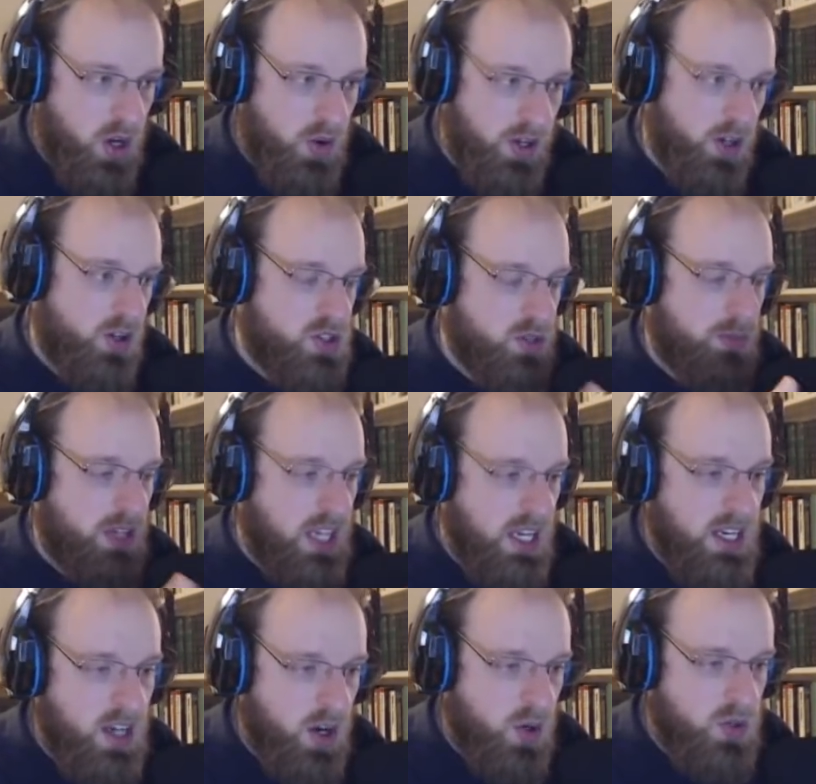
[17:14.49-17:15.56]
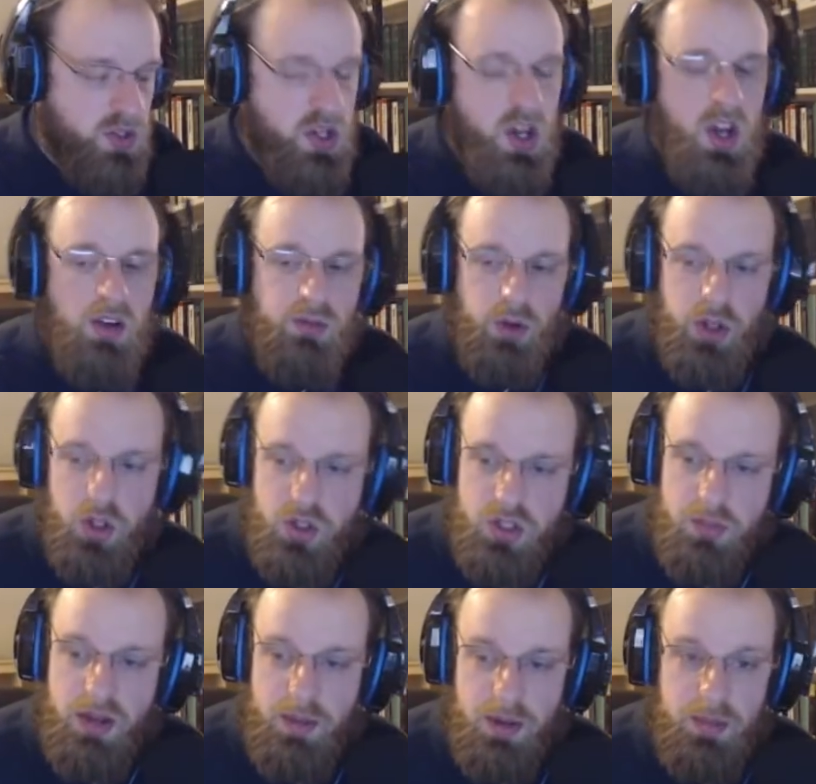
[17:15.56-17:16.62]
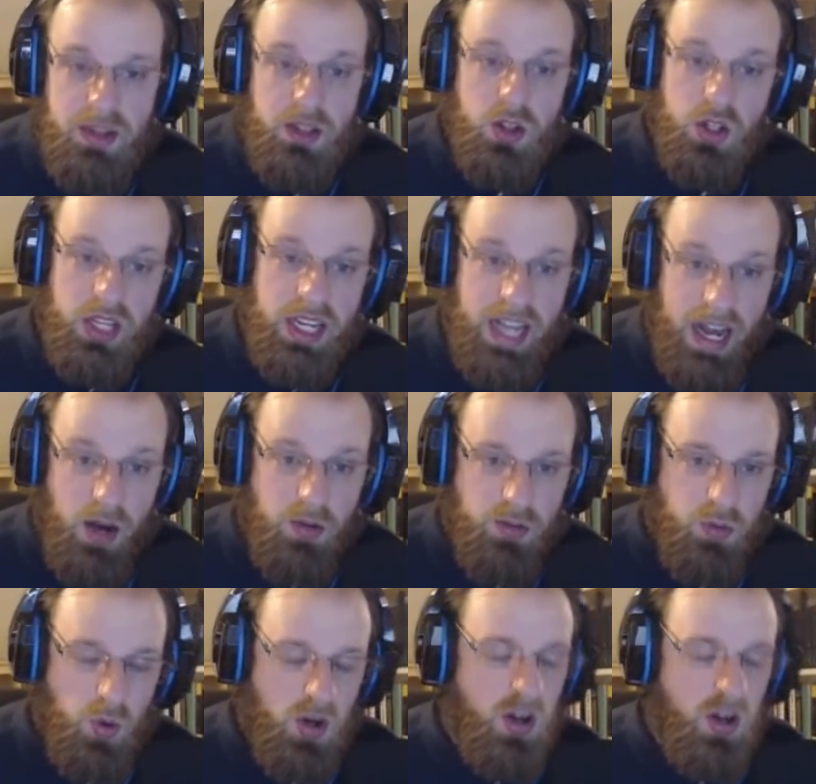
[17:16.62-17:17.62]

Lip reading: Here are some key nodes for you to maybe be looking out for.